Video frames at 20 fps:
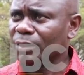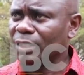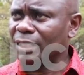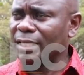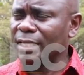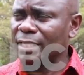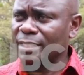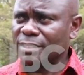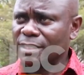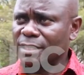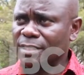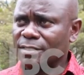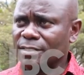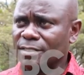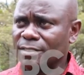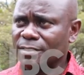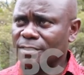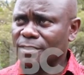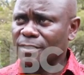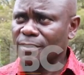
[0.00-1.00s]
in a
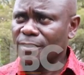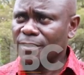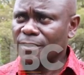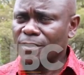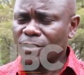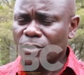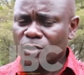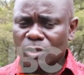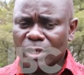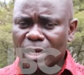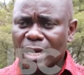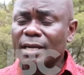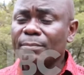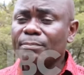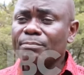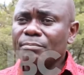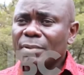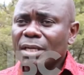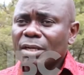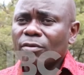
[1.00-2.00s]
sense.
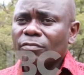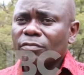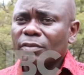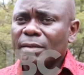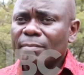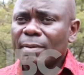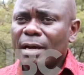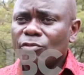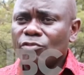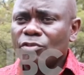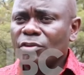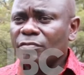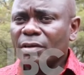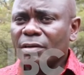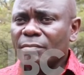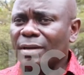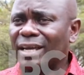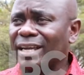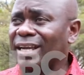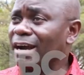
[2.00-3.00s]
And many of them are
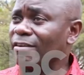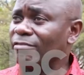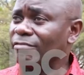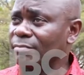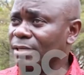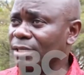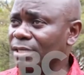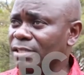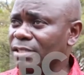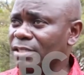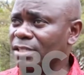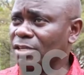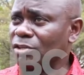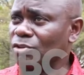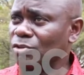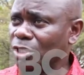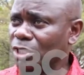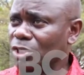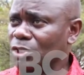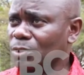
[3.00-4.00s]
driven by government. It's
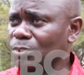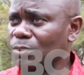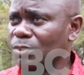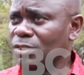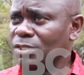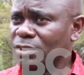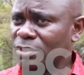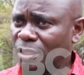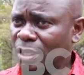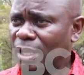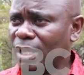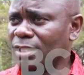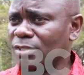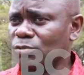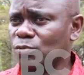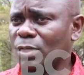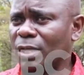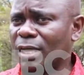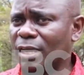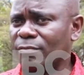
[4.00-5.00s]
education, it is health
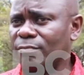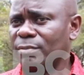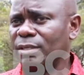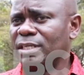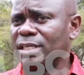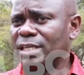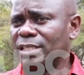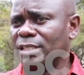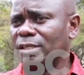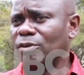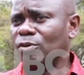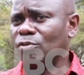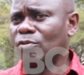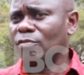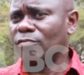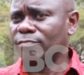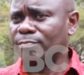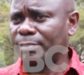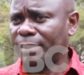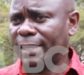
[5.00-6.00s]
where government has a lot
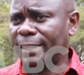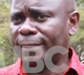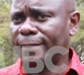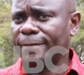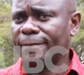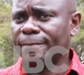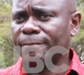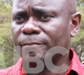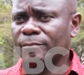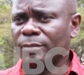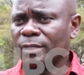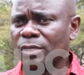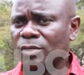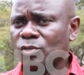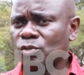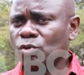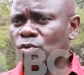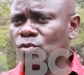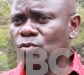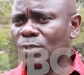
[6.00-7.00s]
of play.
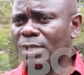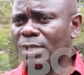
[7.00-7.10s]
So you